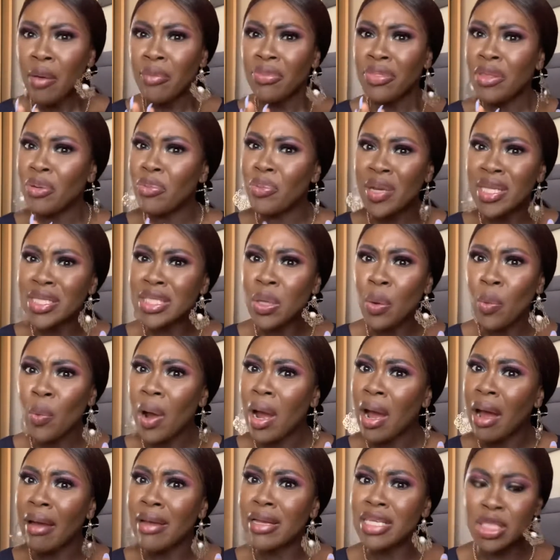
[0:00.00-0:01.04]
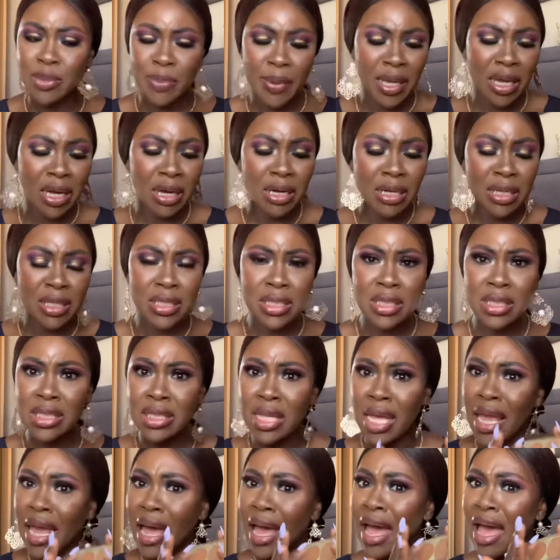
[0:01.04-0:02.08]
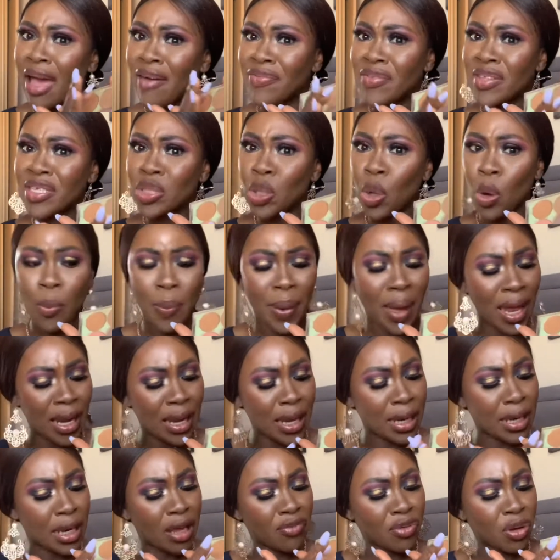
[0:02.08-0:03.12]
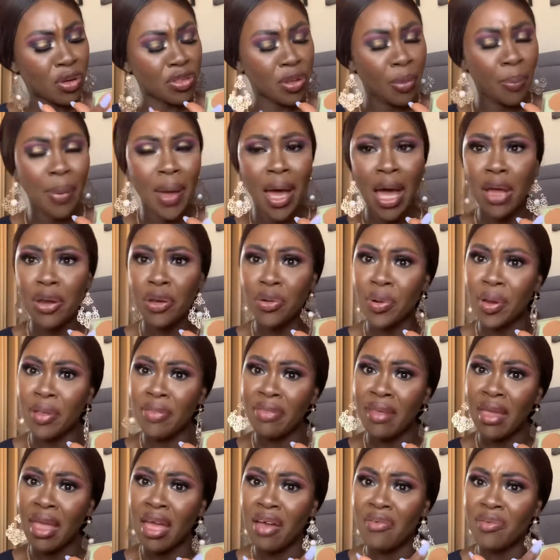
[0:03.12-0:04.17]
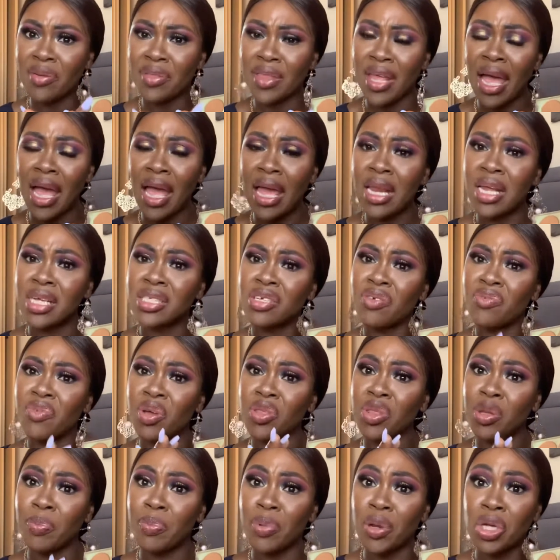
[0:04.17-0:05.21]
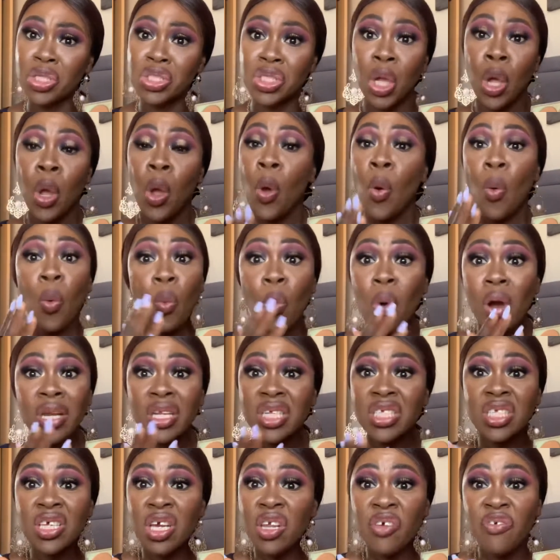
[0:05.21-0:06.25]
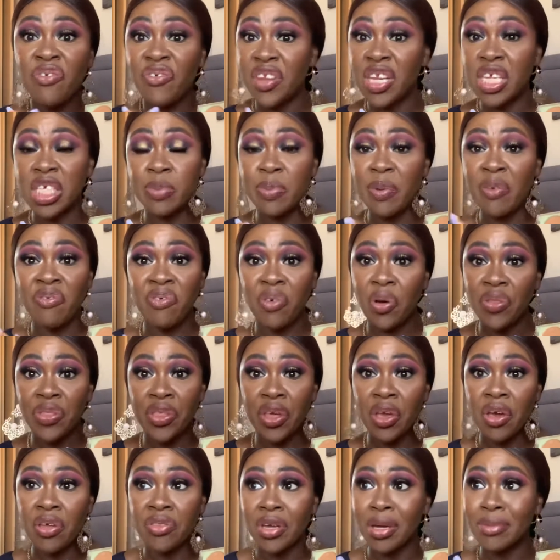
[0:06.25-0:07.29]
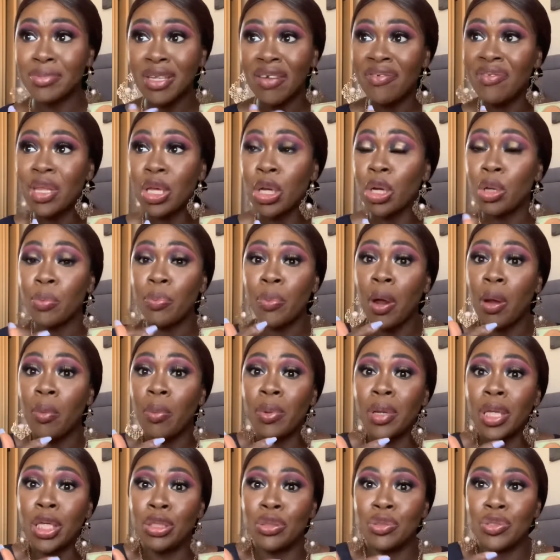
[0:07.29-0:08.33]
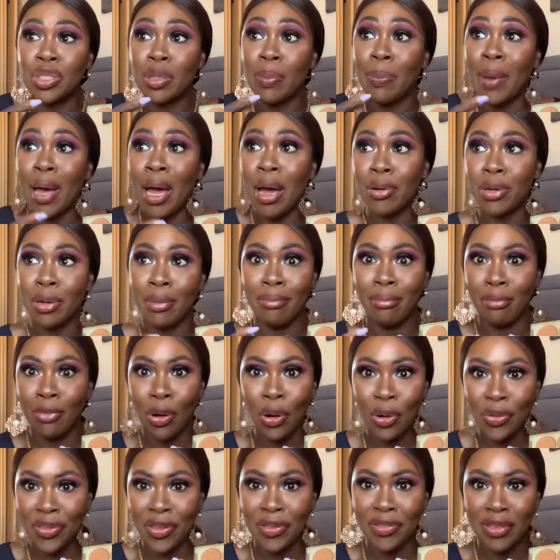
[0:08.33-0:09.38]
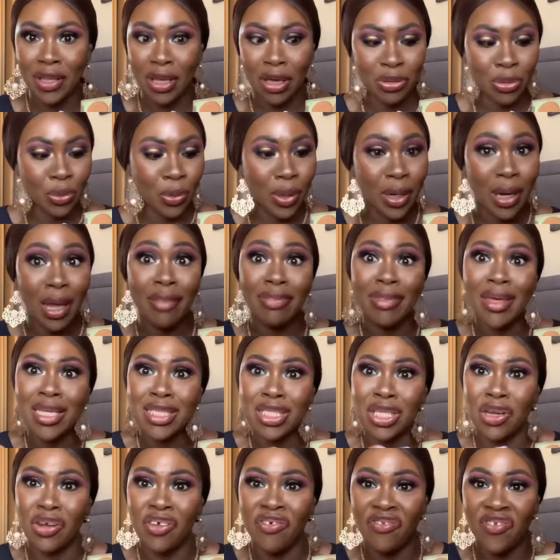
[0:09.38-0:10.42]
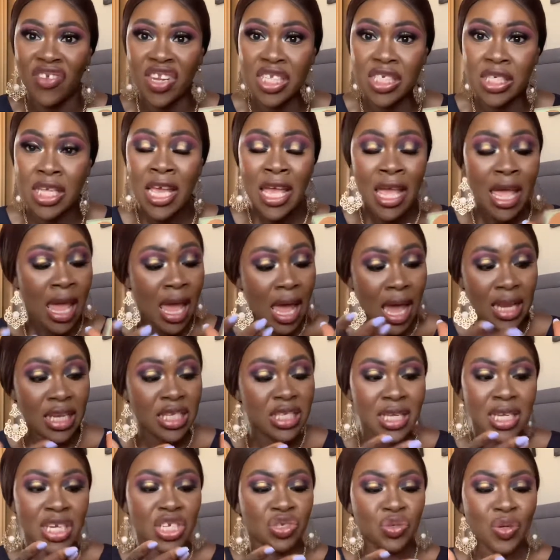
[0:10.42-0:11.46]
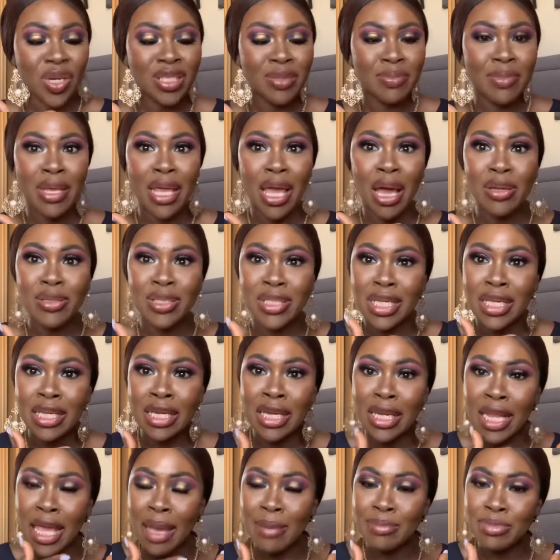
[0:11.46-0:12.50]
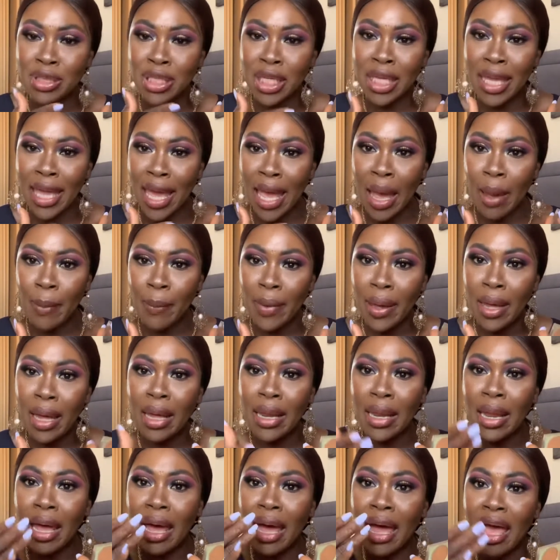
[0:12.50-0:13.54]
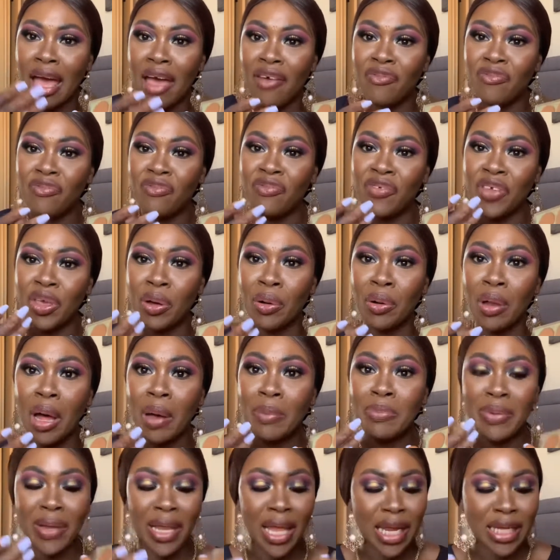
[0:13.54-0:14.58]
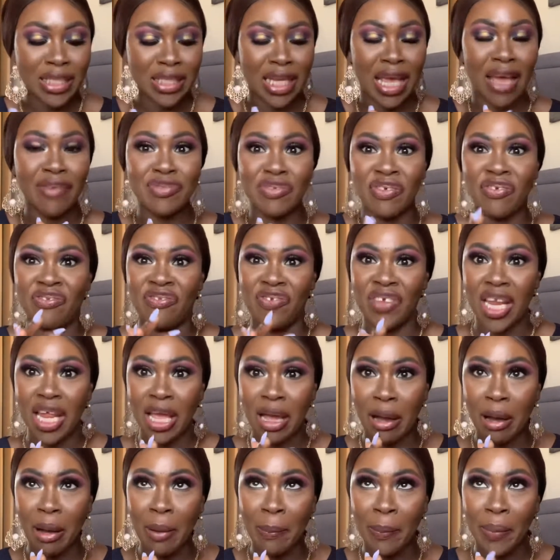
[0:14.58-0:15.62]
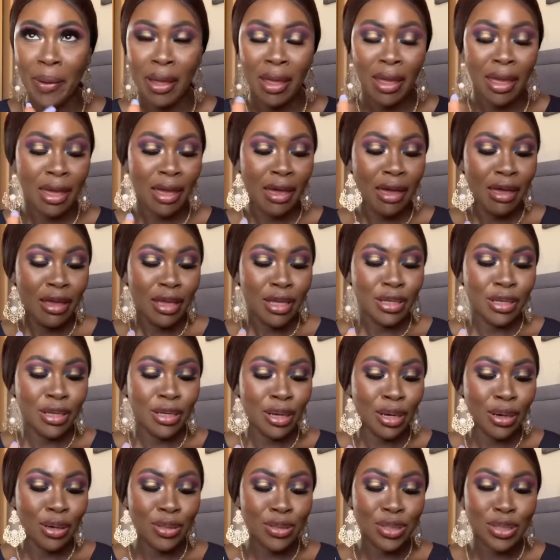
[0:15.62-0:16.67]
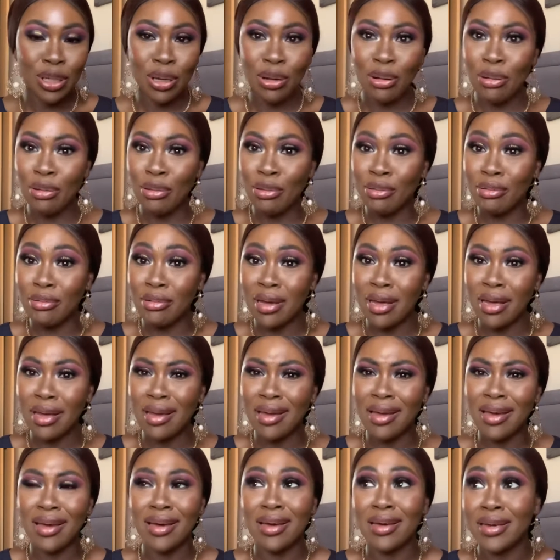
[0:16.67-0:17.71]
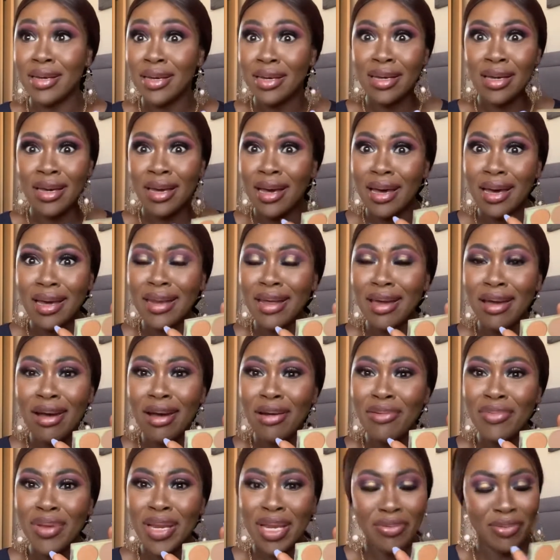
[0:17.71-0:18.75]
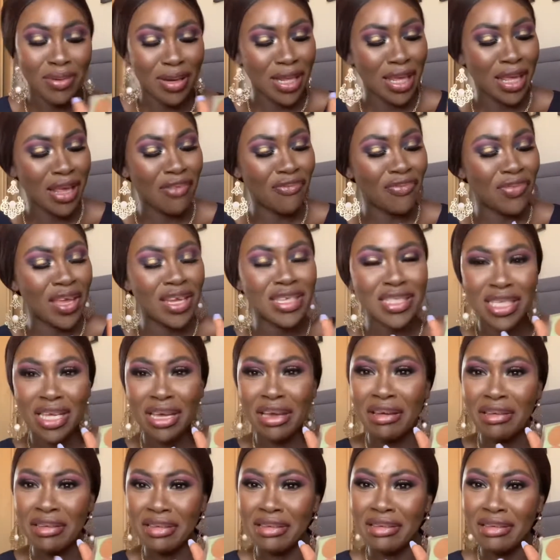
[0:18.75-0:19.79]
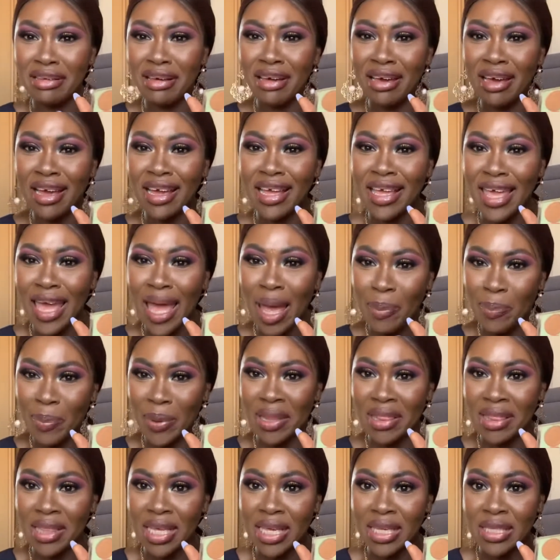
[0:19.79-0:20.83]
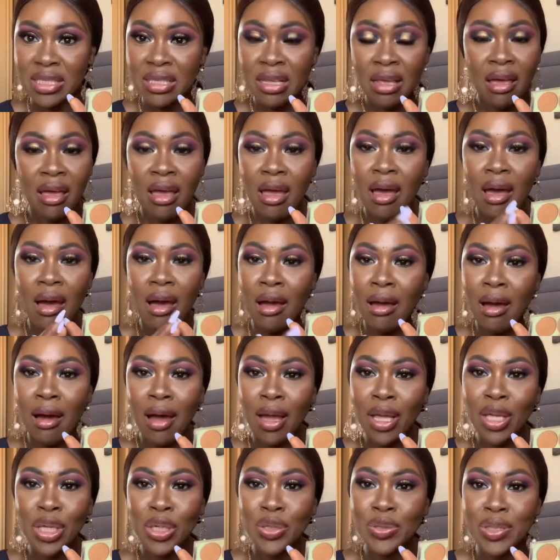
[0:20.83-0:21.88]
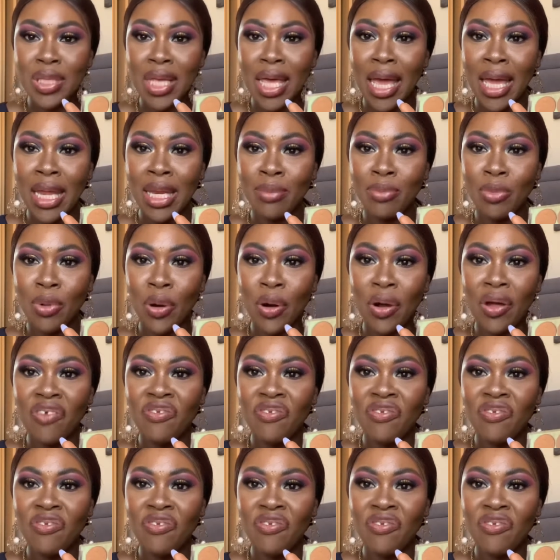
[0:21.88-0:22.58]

The reason why is because say I have this whole palette and I've got the powder in there, I've got the highlighter, I've got the blush, one is going to finish before the other. I'm definitely going to probably use the powder more than the other one, and that's going to finish, and it's going to stress me out seeing an empty gap, and I feel obliged to have to fill it up, you know. So, and I can't really if there's a gap in this, I can't use it anymore.